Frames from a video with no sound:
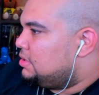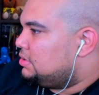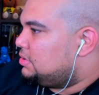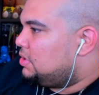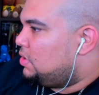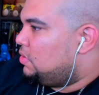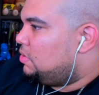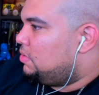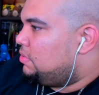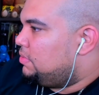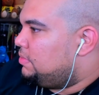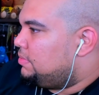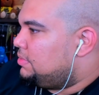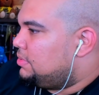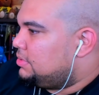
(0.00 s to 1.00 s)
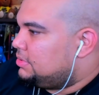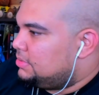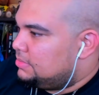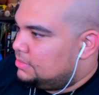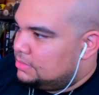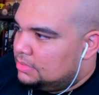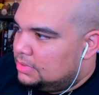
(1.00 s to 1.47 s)
So
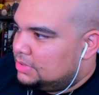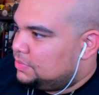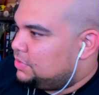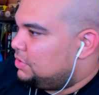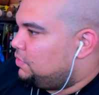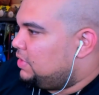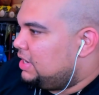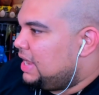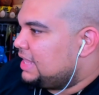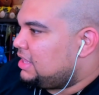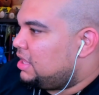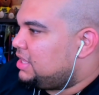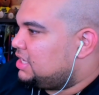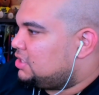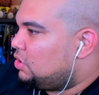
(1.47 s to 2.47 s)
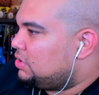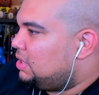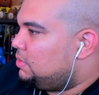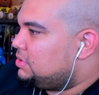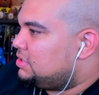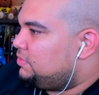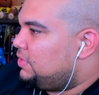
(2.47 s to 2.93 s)
I thought this whole thing
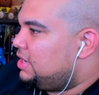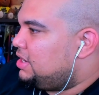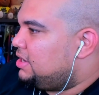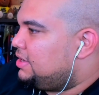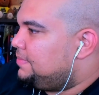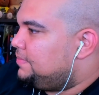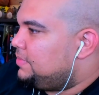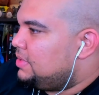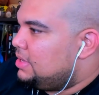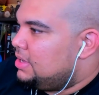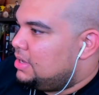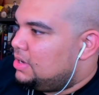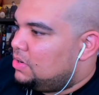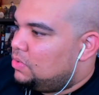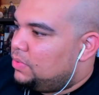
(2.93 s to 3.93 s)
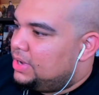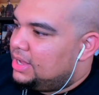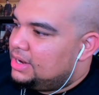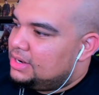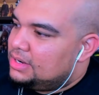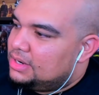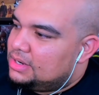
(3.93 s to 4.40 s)
was really good
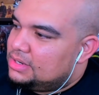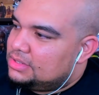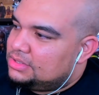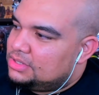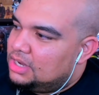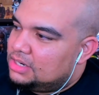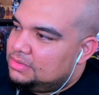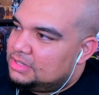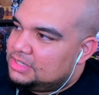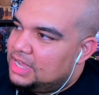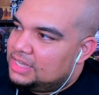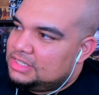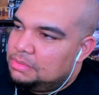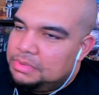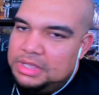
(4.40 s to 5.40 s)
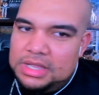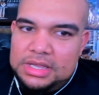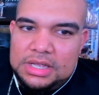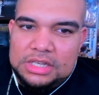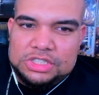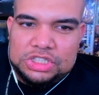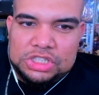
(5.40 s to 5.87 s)
when Chuck decides to be
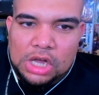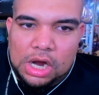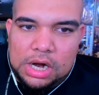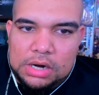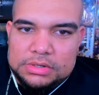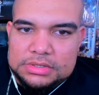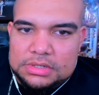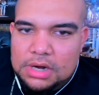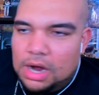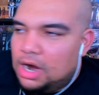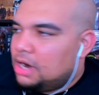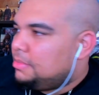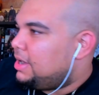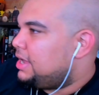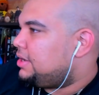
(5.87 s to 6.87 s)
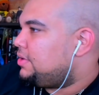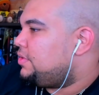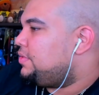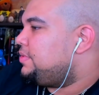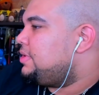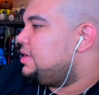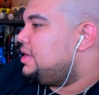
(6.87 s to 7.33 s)
a Charles Carmichael.